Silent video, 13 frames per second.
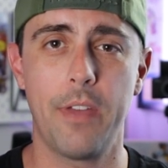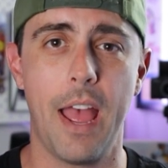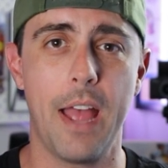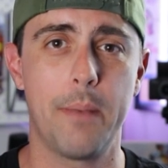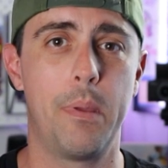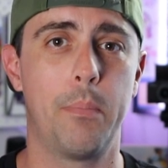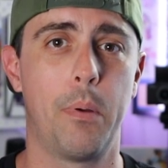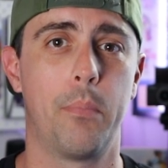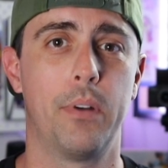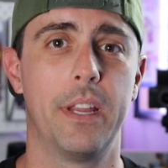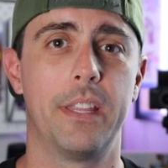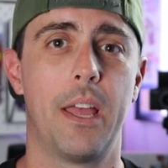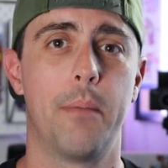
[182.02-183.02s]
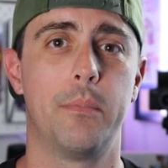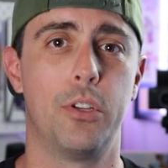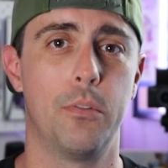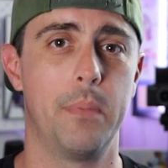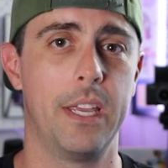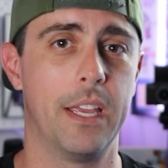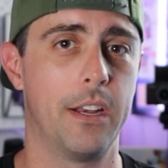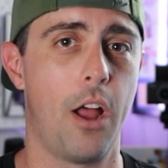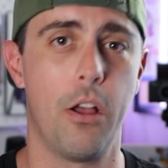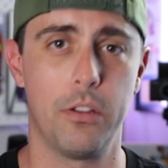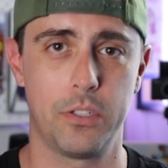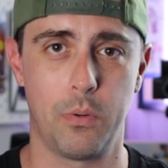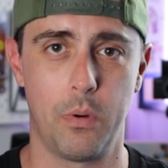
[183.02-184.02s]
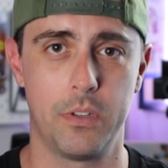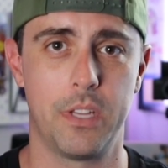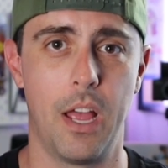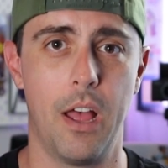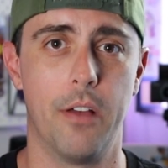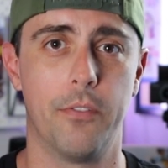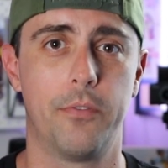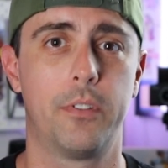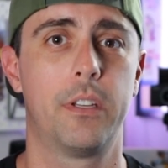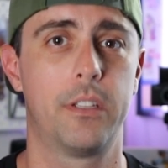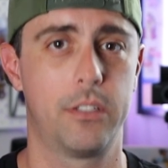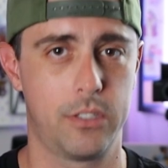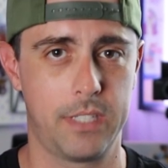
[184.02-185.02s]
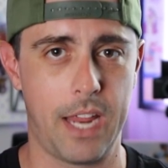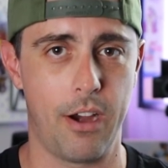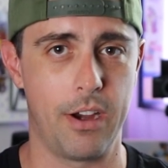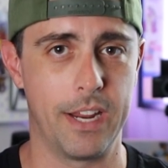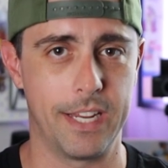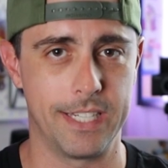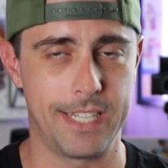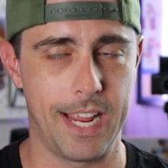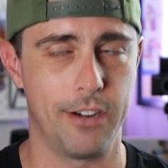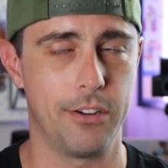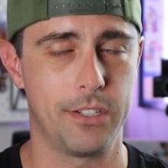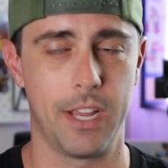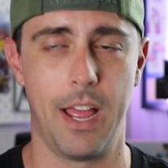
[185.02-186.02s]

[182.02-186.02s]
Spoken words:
had people bring them to me in all sorts of carrying containers.